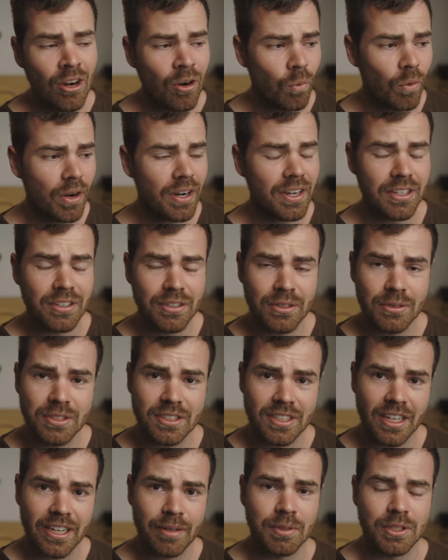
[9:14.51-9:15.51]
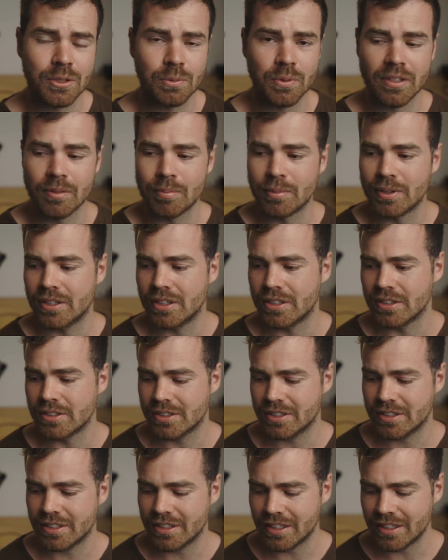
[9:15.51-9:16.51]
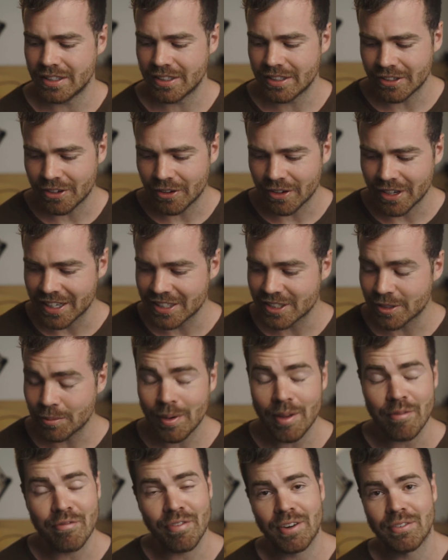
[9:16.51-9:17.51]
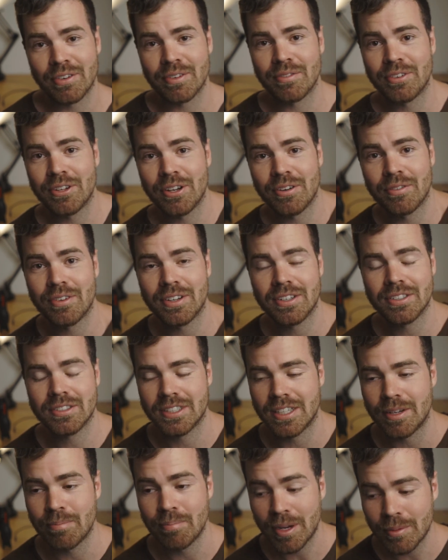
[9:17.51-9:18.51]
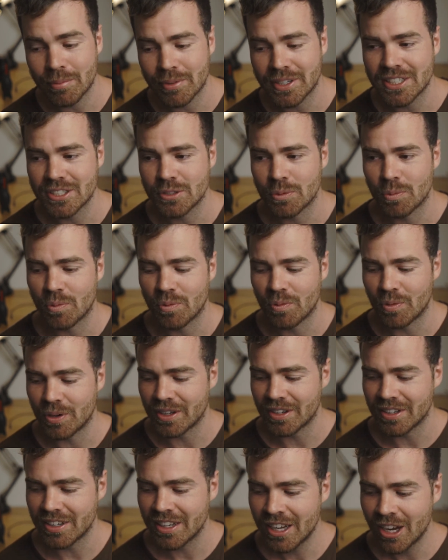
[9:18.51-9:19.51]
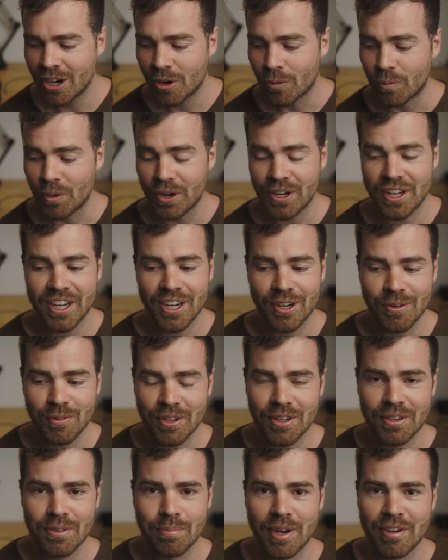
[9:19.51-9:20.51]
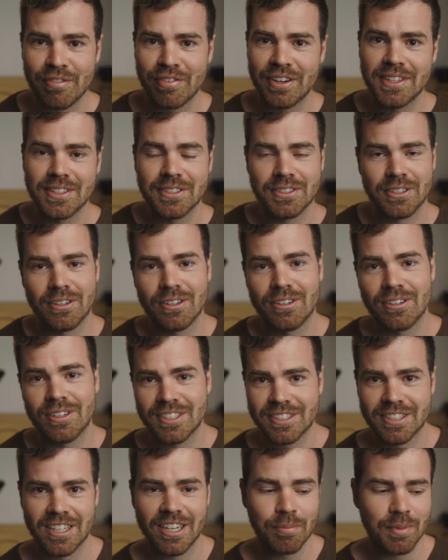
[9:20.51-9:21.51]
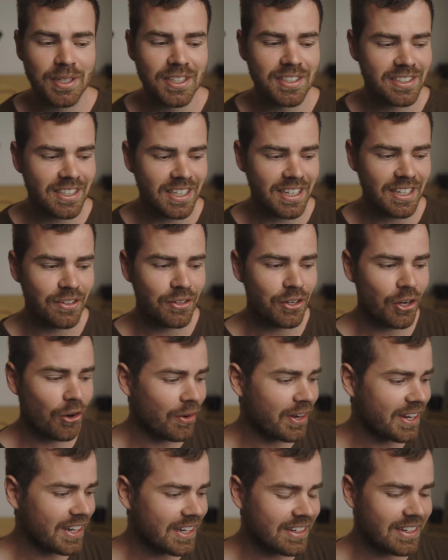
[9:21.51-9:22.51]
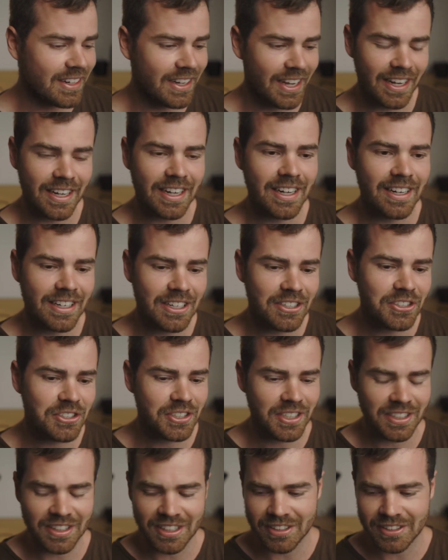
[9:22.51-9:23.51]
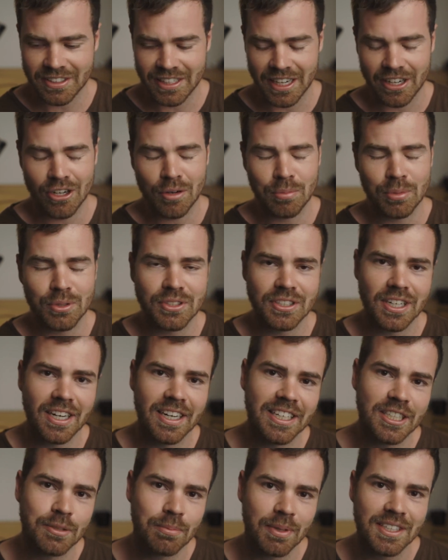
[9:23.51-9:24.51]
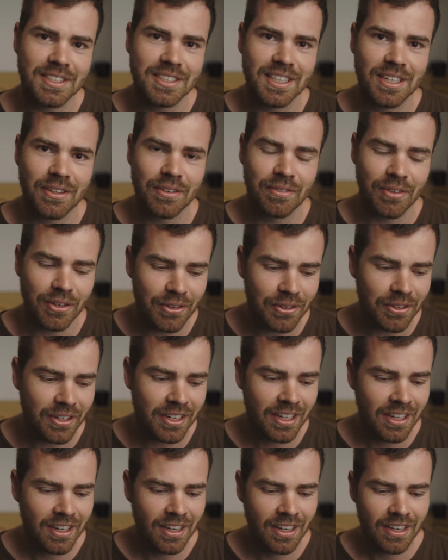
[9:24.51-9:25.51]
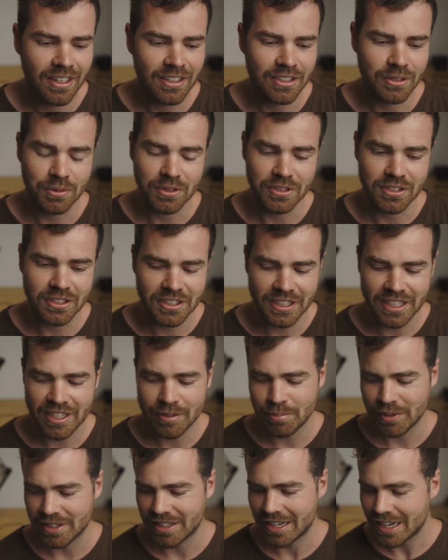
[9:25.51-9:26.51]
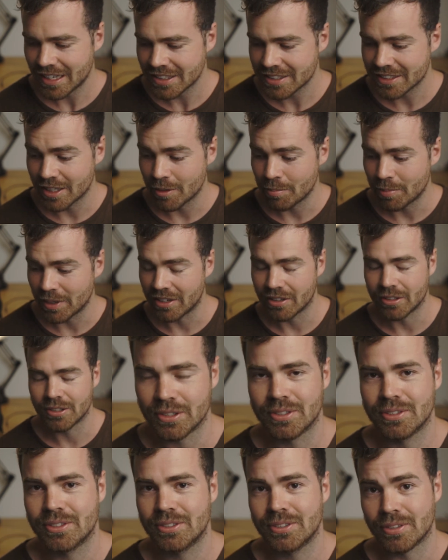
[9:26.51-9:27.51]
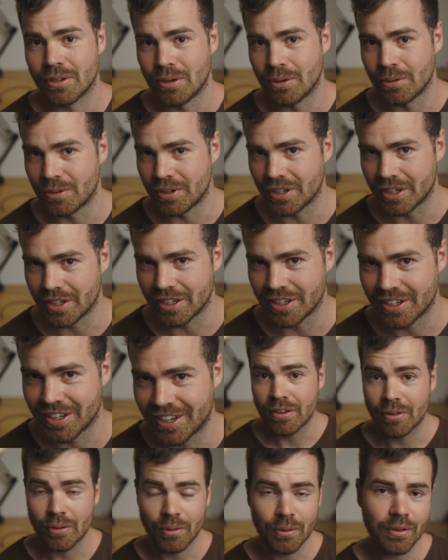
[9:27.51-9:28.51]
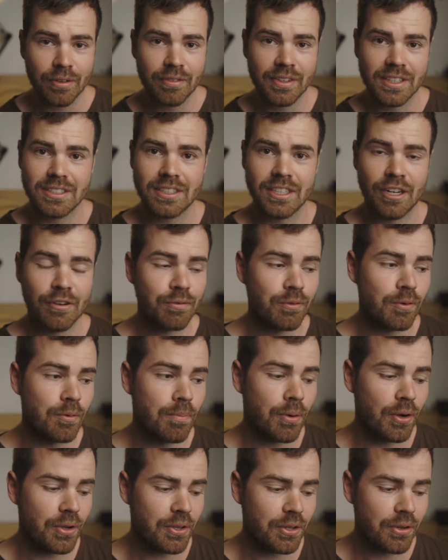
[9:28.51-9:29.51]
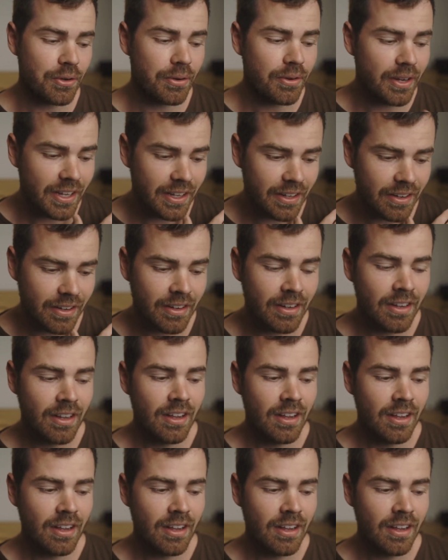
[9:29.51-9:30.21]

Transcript: work and do assignments with because, you know, like some of my favorite university memories were working with my friends on assignments and going and getting lunch at the terrible Chinese place down the road because it was cheap and nasty, but oh, so good. And all of this stuff will put you in